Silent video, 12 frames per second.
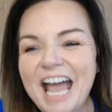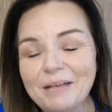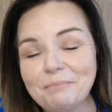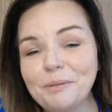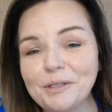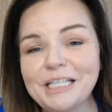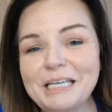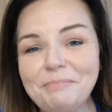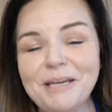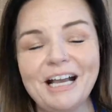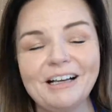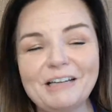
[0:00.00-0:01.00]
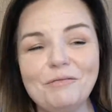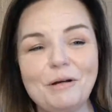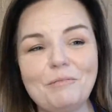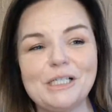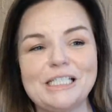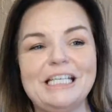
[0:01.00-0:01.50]
And bookkeeping, I'll give
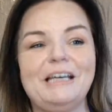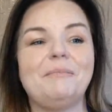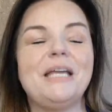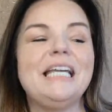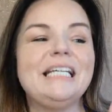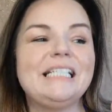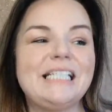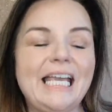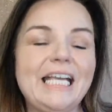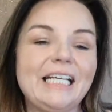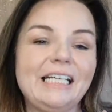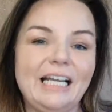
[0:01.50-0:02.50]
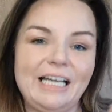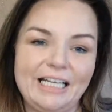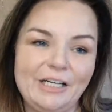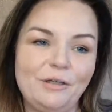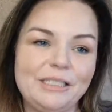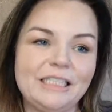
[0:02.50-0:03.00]
one more tip. And I
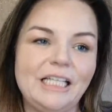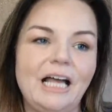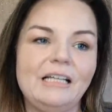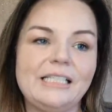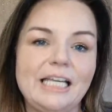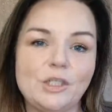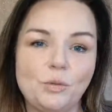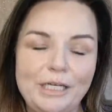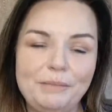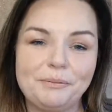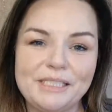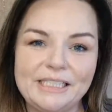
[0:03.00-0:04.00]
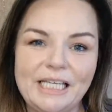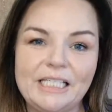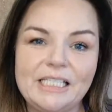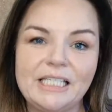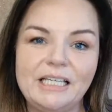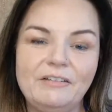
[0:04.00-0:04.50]
know it's a lot, take
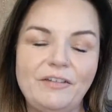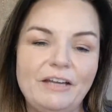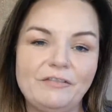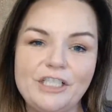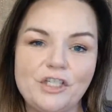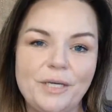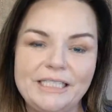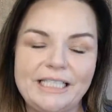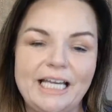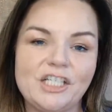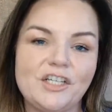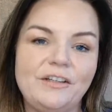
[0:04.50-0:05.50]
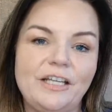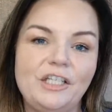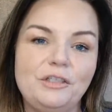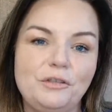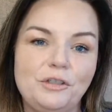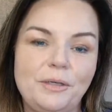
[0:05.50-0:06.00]
20% of every transaction that
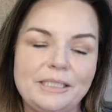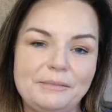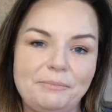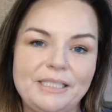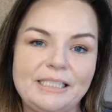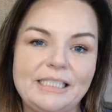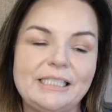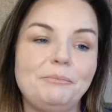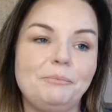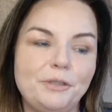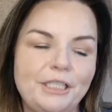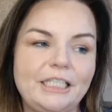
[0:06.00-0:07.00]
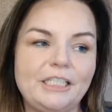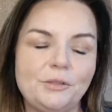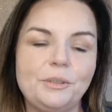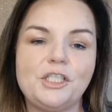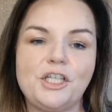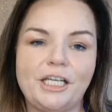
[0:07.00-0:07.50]
you do as a business and put it
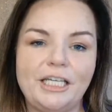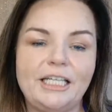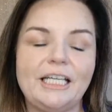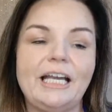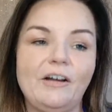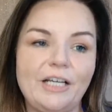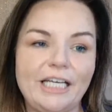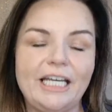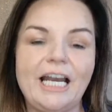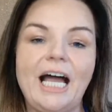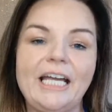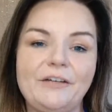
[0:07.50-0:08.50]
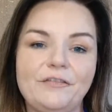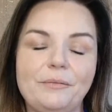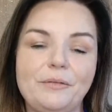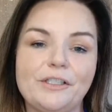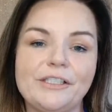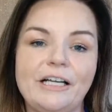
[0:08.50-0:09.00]
into a checking account. Again, hide it
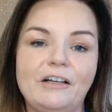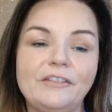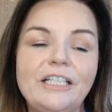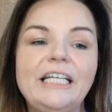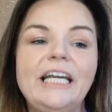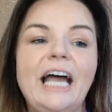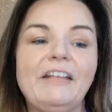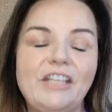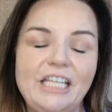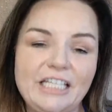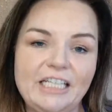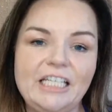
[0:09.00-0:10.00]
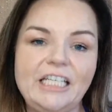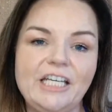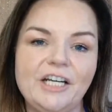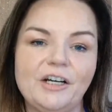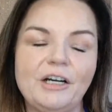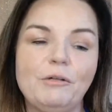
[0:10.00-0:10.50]
from yourself. At the end of the
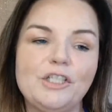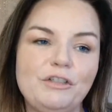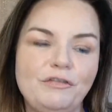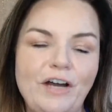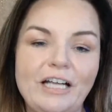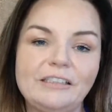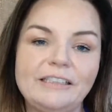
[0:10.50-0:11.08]
year, once you file